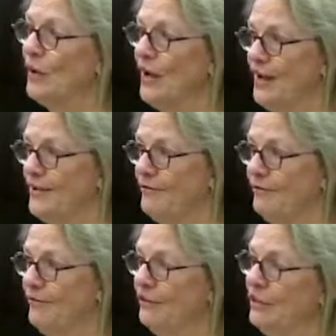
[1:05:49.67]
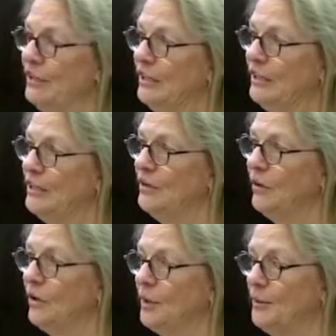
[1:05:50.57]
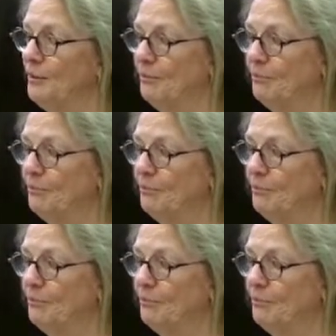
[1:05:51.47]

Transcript: have uh,